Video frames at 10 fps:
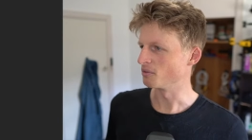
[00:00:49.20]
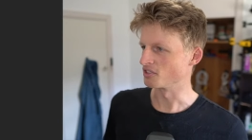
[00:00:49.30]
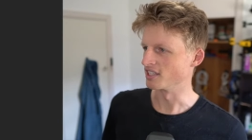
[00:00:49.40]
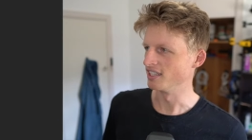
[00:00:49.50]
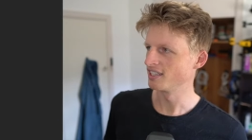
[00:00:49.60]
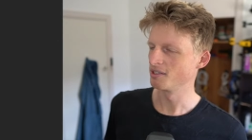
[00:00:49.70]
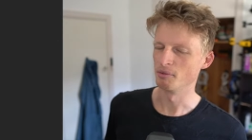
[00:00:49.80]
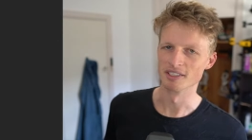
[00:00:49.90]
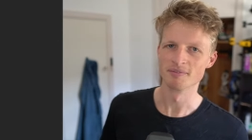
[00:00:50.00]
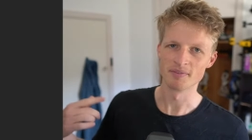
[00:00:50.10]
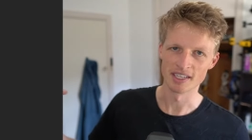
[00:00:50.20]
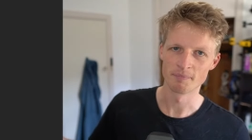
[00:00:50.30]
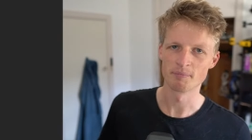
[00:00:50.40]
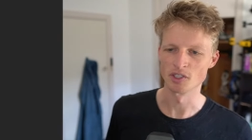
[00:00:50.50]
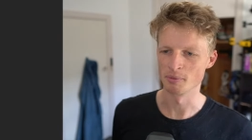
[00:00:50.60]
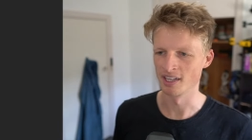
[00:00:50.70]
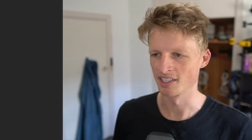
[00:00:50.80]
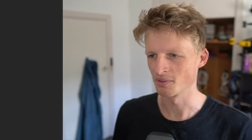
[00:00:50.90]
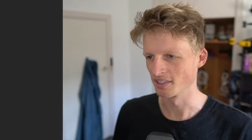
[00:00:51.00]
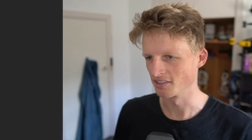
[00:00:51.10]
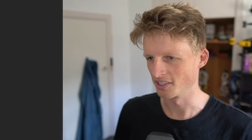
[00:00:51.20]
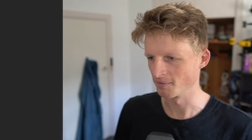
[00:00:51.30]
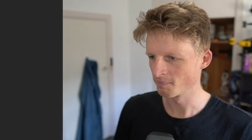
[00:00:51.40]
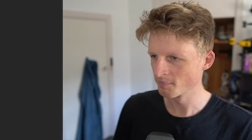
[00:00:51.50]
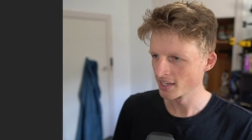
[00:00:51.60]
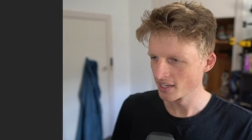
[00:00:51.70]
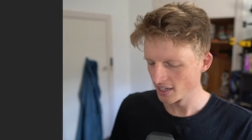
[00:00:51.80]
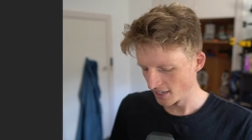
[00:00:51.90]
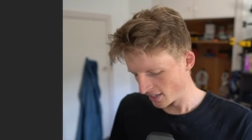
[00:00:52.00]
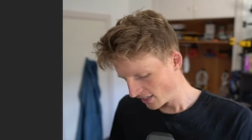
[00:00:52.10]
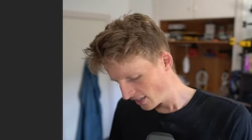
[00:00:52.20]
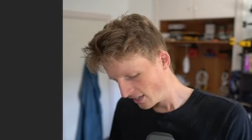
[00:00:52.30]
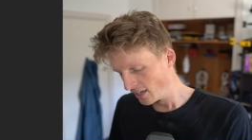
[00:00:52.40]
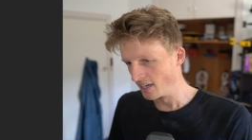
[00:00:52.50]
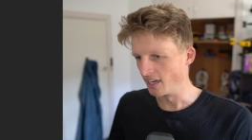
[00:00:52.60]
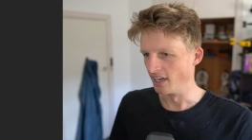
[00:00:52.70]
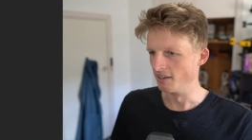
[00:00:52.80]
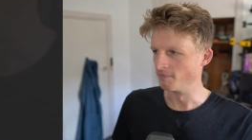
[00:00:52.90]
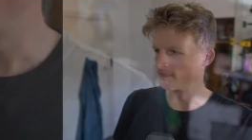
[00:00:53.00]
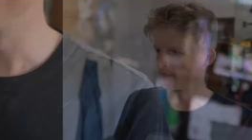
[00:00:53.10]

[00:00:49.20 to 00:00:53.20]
We'll see, but yeah, this will be the last one until then.